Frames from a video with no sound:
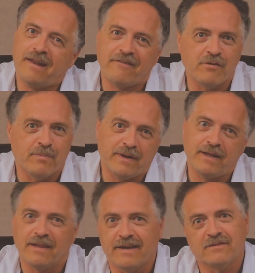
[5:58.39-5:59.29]
everybody
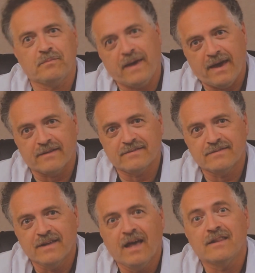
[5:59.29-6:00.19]
likes
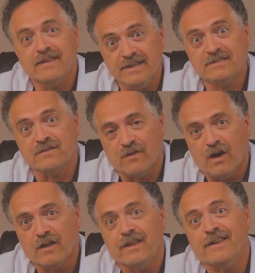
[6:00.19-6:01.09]
baths, least of
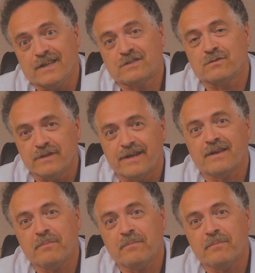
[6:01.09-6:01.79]
all electrolytic